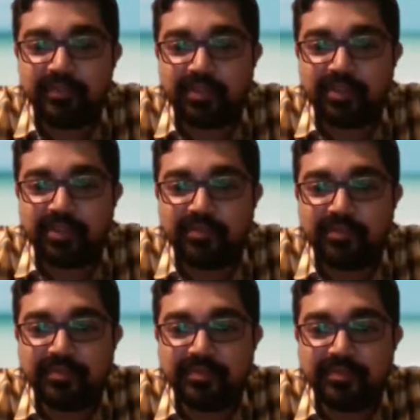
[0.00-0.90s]
for
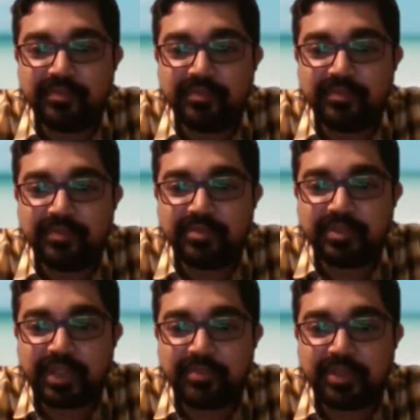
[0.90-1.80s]
you to
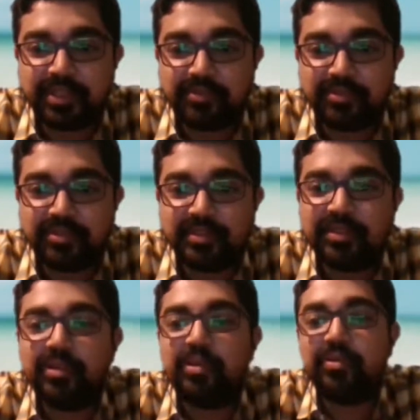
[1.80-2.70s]
type it out.
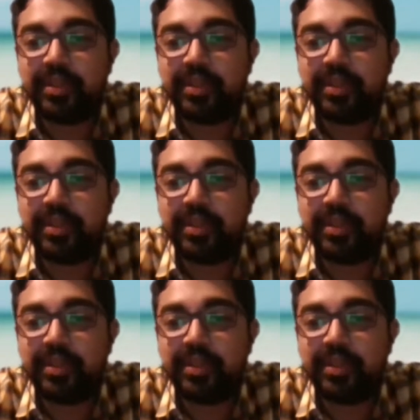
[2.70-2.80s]
Okay.